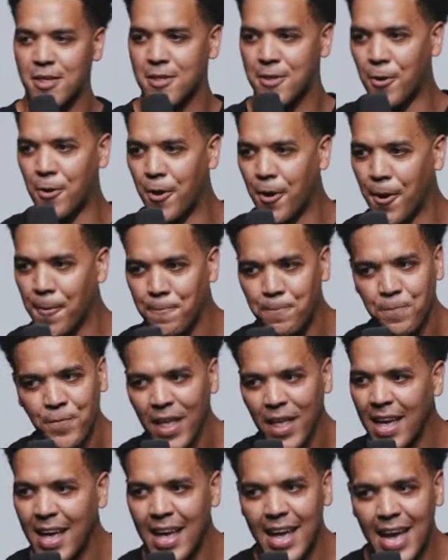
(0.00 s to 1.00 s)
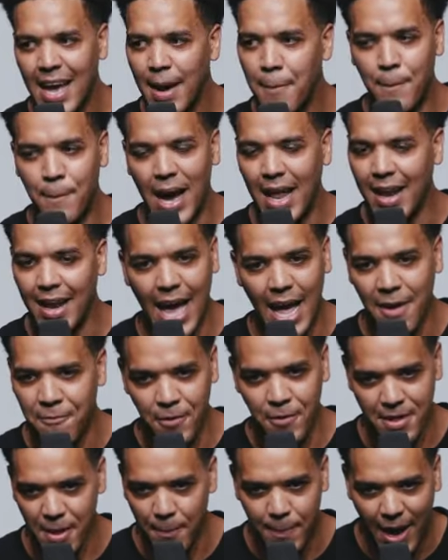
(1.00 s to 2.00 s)
storm, my
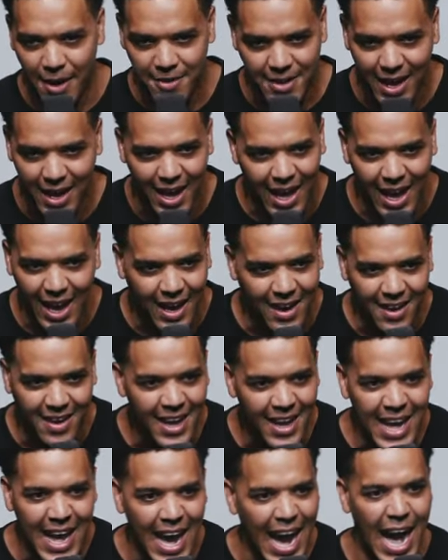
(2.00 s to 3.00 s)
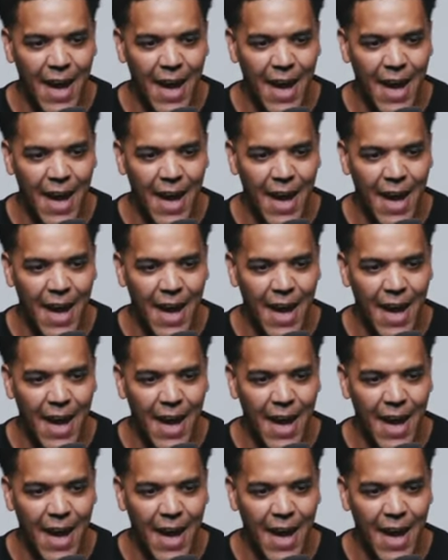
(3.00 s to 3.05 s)
life was about to end.